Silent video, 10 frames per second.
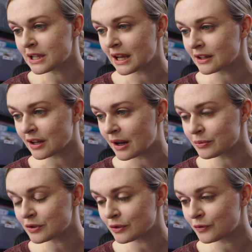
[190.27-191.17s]
tank
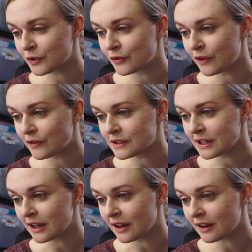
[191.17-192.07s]
top sold for
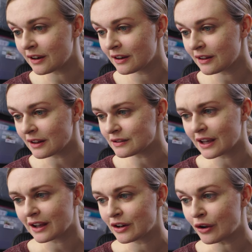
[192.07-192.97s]
15 is
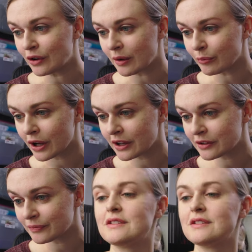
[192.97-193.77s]
like a no-name brand.